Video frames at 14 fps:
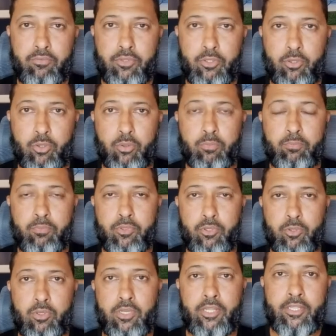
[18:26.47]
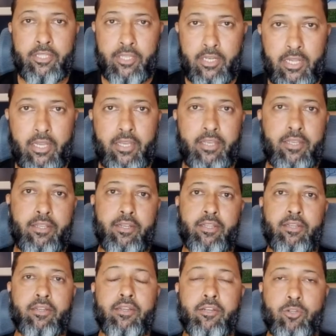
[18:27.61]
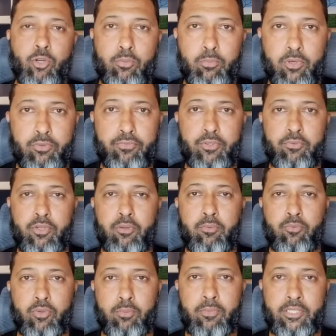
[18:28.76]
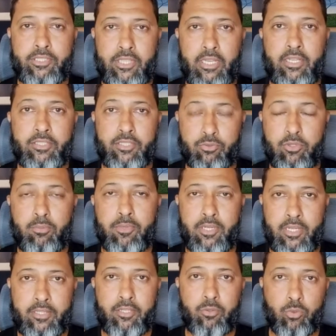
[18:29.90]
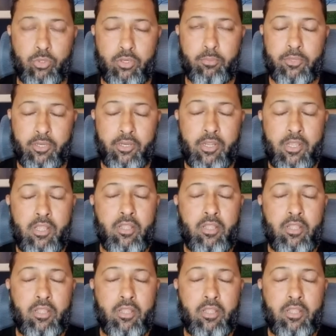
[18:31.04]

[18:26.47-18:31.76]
even though you know Nathan Lyon and Todd Murphy will will be a challenge as well, but I think Kuhnemann